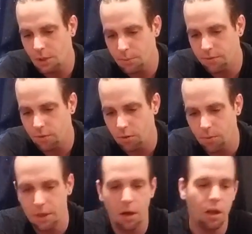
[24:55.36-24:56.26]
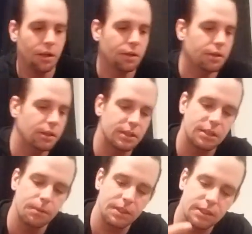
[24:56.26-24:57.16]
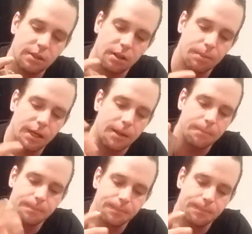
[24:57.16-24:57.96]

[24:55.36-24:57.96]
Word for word: Before we call it good, let's see what that's all about.